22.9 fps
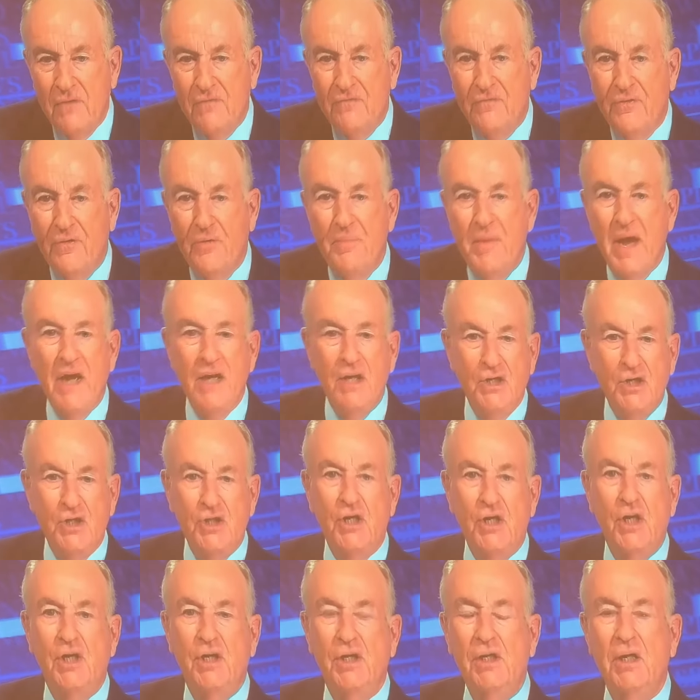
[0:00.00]

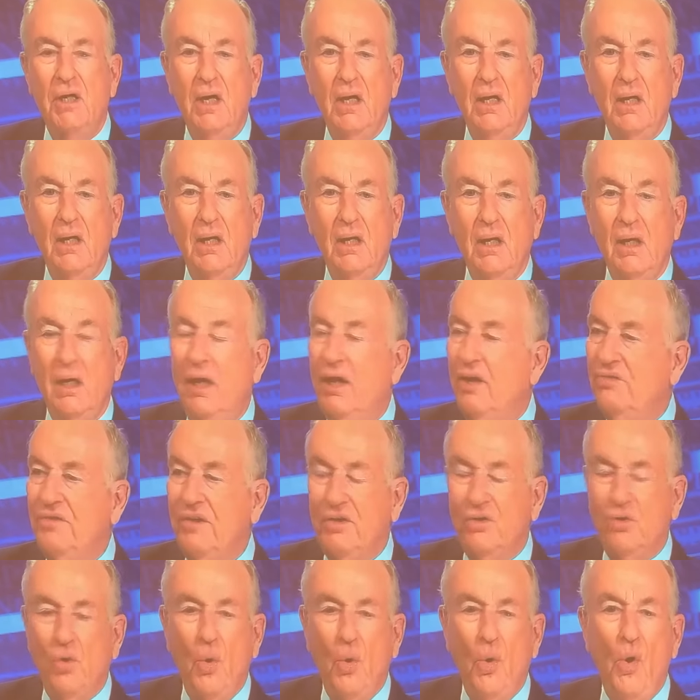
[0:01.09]
information is
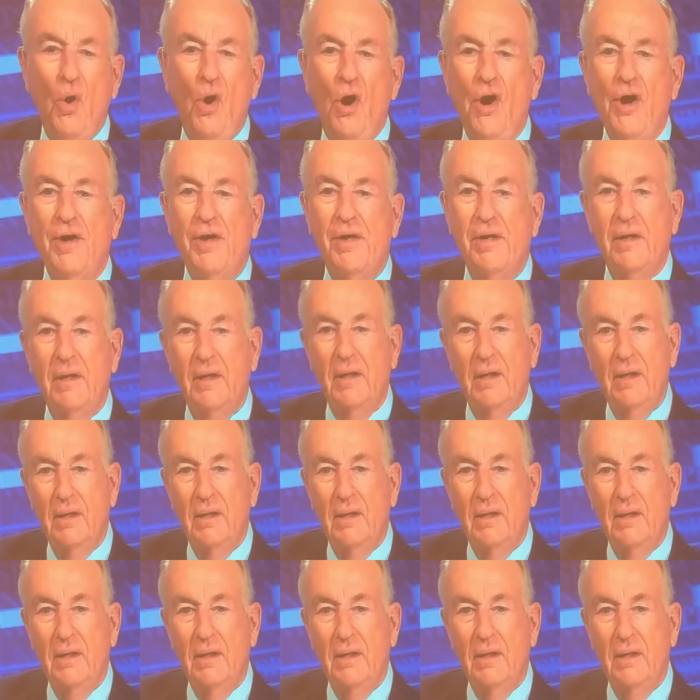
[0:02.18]
ignored.